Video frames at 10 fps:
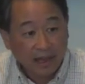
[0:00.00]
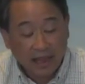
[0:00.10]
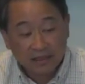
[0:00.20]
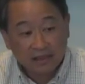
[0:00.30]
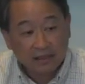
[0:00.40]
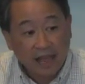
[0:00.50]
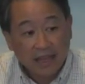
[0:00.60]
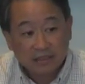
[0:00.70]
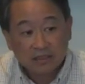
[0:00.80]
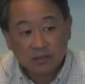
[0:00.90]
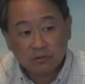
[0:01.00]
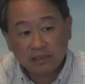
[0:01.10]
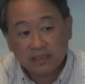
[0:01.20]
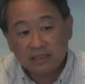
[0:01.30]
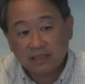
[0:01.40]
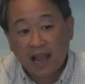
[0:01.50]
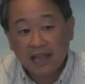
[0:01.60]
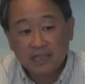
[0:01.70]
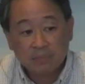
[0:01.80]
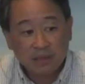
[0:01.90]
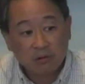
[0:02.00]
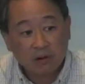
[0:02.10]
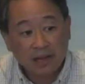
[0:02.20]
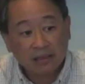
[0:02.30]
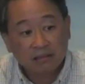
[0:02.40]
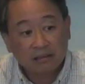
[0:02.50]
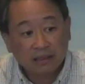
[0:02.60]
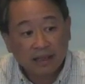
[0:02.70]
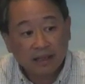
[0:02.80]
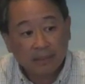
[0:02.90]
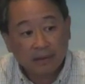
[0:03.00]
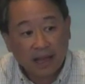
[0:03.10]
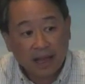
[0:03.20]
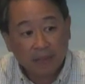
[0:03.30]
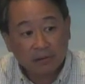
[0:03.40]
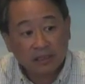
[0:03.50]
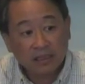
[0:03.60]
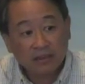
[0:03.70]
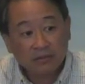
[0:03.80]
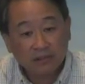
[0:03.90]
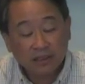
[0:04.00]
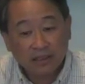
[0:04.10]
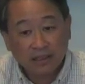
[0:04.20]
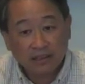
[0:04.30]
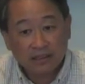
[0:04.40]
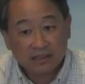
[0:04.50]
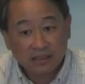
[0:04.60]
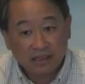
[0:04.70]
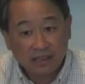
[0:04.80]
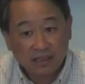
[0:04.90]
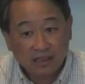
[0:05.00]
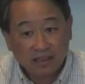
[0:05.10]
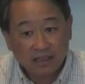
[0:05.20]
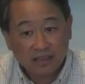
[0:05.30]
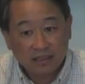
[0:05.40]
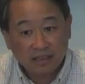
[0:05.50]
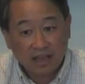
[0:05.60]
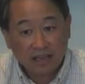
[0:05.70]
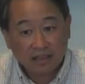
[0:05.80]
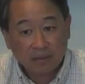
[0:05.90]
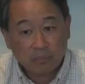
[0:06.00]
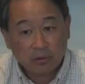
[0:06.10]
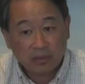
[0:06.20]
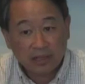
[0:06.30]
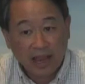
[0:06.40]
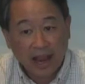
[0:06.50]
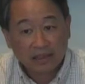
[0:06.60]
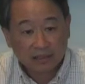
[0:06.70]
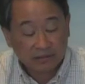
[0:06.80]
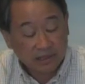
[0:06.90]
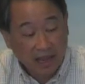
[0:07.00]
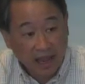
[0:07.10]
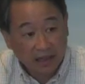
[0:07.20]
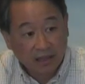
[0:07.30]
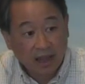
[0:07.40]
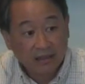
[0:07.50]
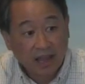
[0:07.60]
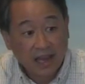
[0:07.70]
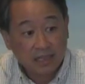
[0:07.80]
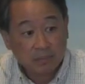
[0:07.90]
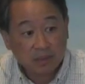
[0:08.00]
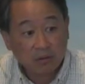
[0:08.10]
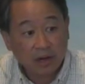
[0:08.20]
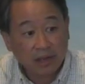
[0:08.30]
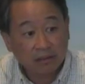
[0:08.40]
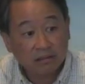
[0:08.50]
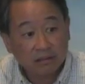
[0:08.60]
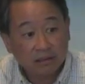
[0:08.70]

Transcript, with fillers: And then the last issue really is the high-speed rail. Um, I believe the city needs to take a pretty active stand on the high-speed rail.